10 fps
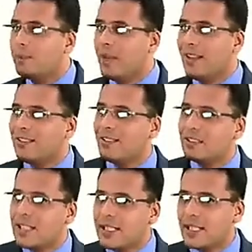plus
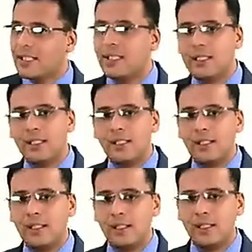3,
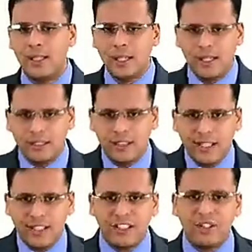
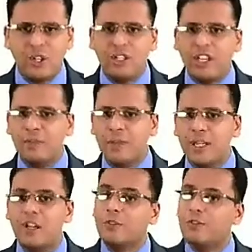this is going to give me
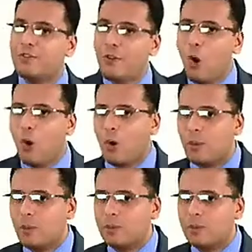4.
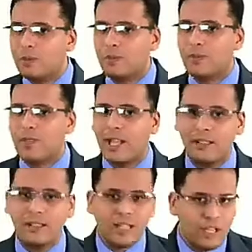And
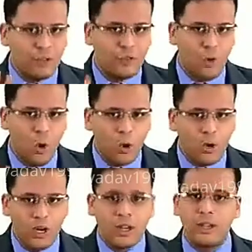this 4
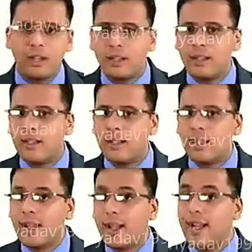
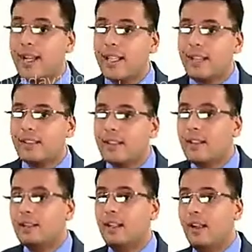indicates
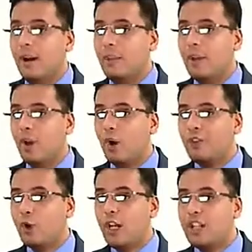the number
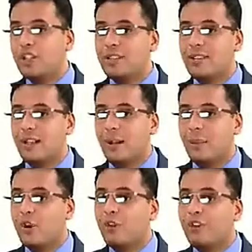of collisions, the
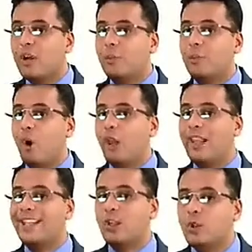number of
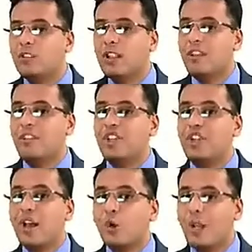molecules which
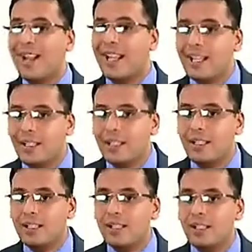are colliding
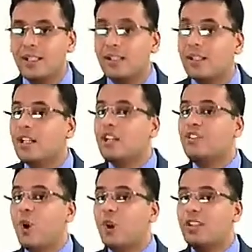
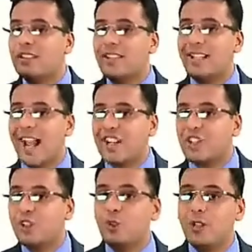for this
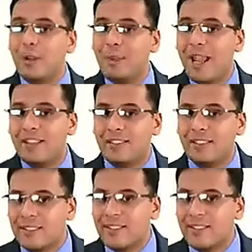reaction to take place.